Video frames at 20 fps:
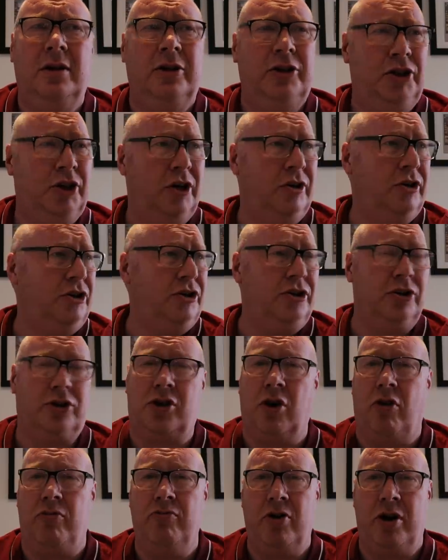Junie's
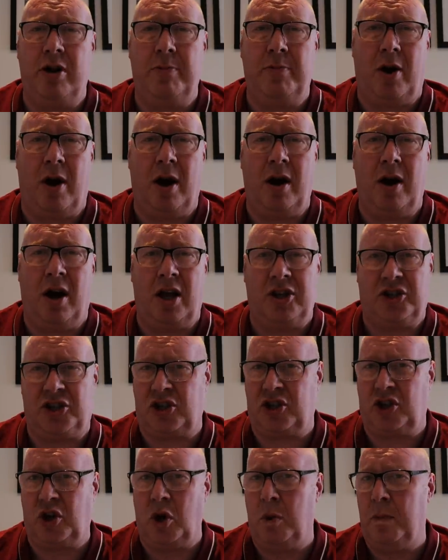just gone running by like
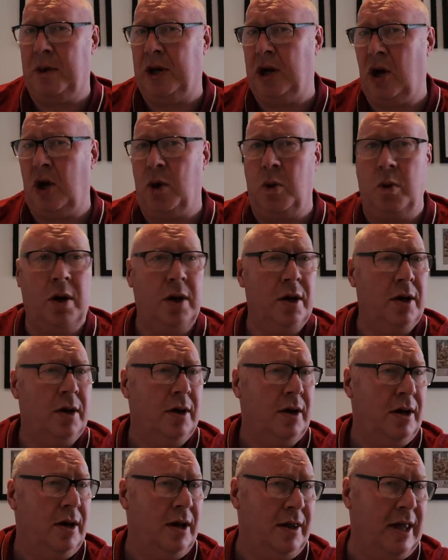Scooby-Doo.
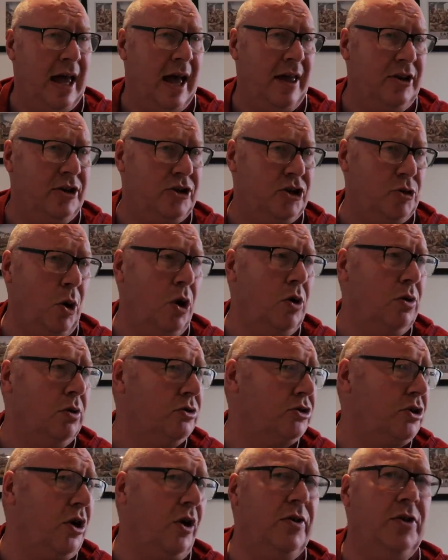And now the
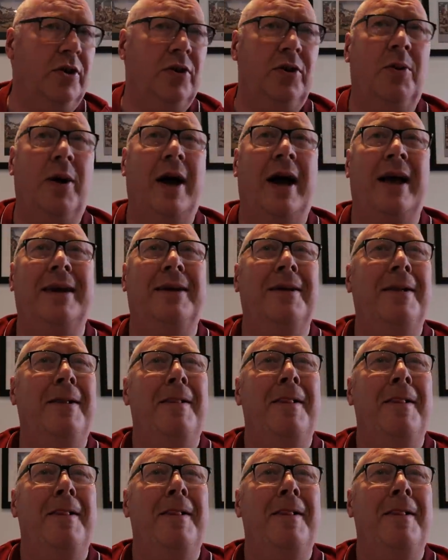twoodle's gone the other way.